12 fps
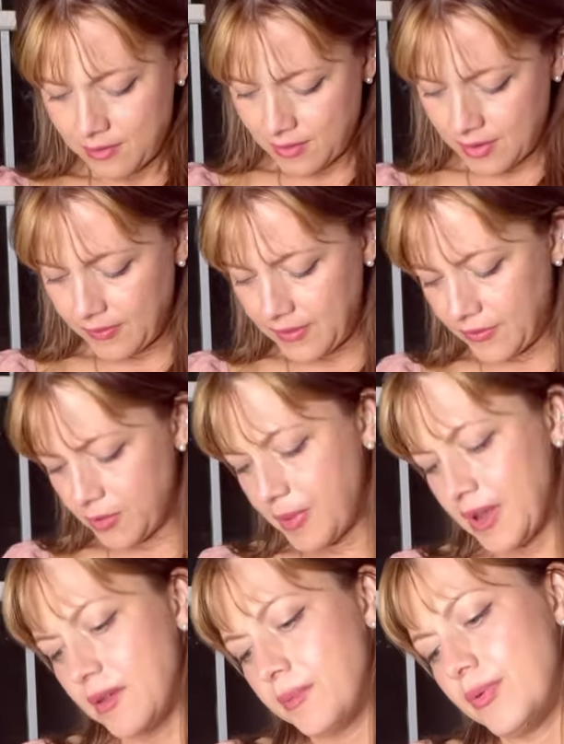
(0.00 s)
And these are
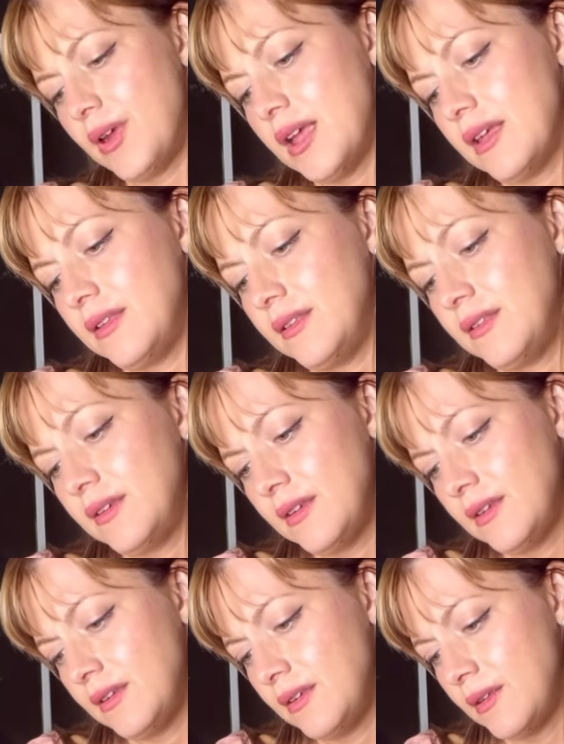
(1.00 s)
by the brand
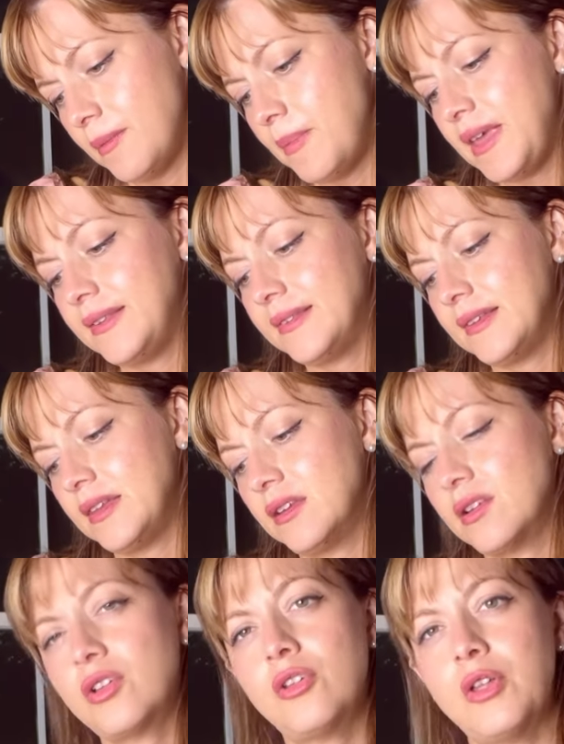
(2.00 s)

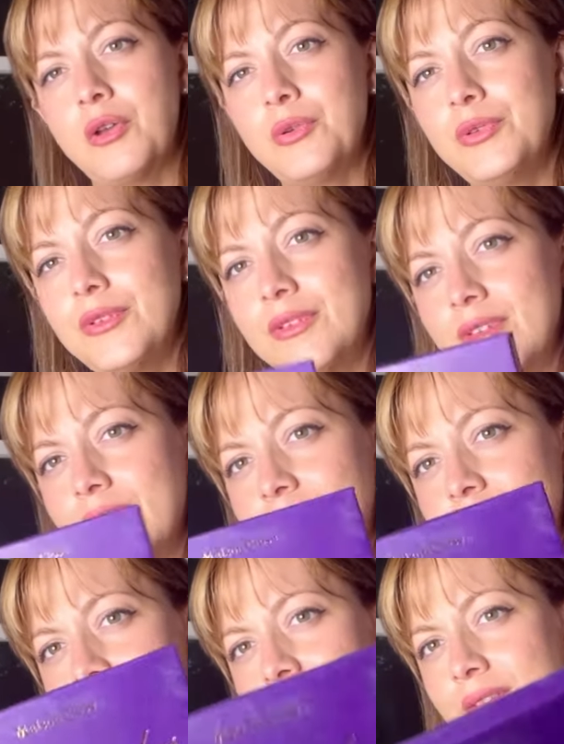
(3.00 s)
Maison Close.
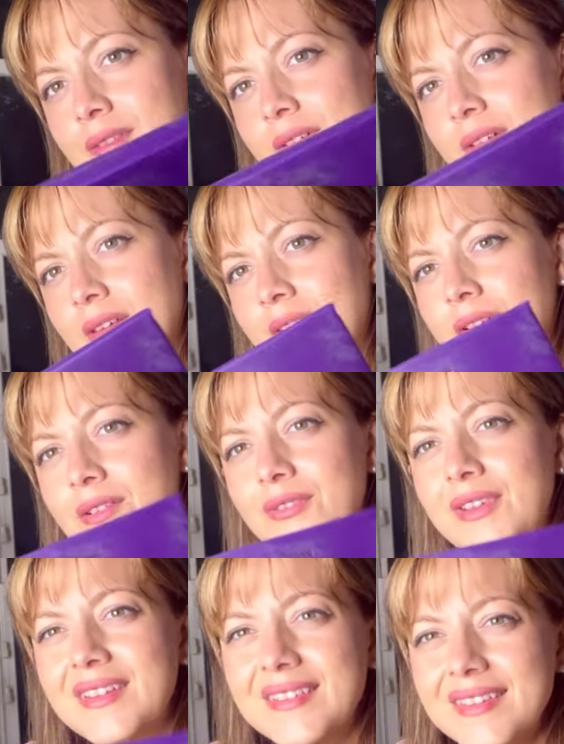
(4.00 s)
If
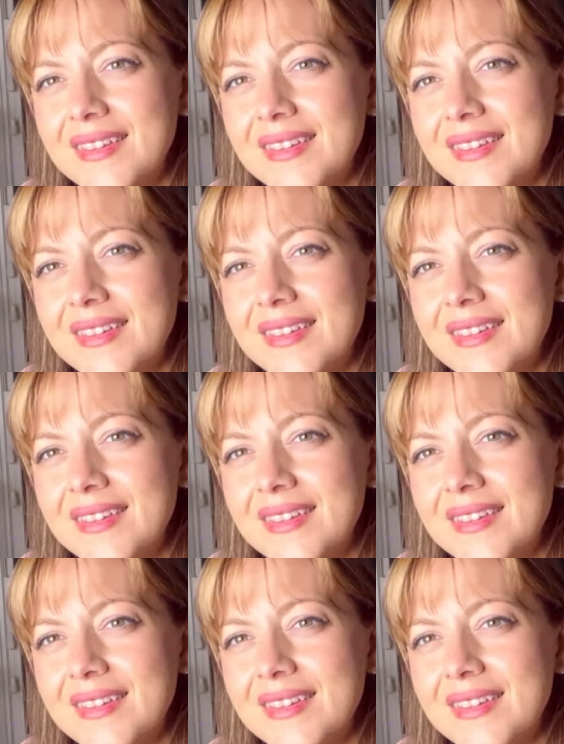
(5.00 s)
you can see